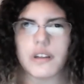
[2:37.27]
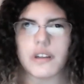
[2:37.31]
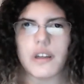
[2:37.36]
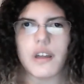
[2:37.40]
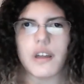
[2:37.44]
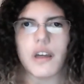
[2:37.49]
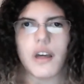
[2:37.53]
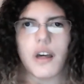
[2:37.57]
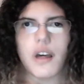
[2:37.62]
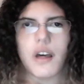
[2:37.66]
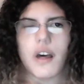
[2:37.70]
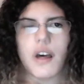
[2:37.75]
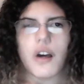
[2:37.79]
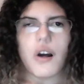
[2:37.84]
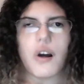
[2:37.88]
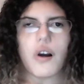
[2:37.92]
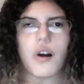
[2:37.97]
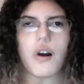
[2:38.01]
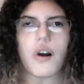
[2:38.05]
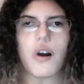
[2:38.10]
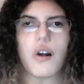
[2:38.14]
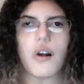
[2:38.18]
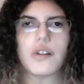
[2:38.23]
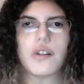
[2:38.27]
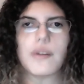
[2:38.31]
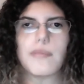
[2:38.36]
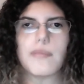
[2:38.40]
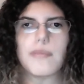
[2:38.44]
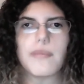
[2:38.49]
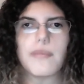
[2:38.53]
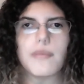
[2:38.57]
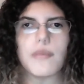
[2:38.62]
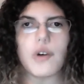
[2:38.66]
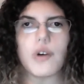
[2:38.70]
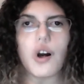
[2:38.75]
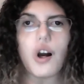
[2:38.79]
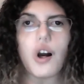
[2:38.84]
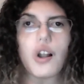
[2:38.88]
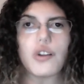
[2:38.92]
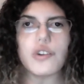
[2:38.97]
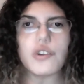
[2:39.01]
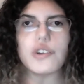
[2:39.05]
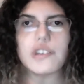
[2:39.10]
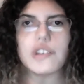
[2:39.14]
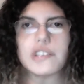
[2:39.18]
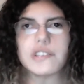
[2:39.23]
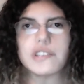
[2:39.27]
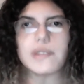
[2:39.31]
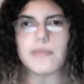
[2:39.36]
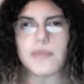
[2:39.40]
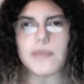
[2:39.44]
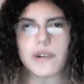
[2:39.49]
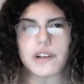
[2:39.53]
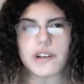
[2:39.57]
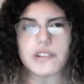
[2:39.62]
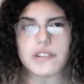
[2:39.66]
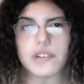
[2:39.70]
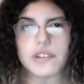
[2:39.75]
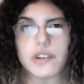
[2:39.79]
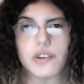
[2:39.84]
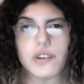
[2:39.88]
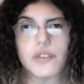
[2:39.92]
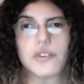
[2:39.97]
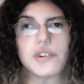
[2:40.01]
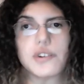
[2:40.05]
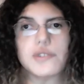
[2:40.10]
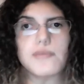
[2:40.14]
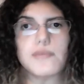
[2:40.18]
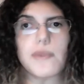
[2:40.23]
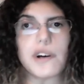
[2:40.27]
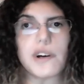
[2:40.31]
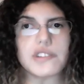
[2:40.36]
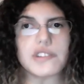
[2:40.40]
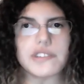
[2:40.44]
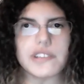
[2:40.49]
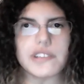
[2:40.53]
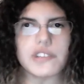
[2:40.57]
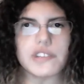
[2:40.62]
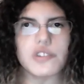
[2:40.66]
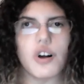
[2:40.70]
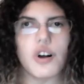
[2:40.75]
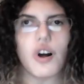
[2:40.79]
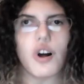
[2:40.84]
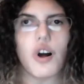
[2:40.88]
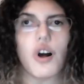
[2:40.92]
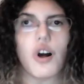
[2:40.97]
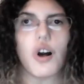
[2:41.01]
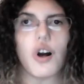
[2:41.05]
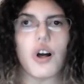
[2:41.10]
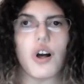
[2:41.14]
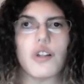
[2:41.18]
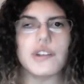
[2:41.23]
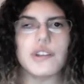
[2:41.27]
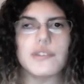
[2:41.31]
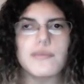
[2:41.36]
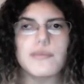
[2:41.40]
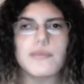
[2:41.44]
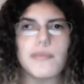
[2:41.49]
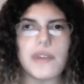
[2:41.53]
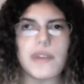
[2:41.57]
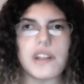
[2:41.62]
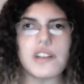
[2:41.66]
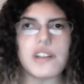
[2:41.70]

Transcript: Owner is the boss, owner is bosses, owner is manager,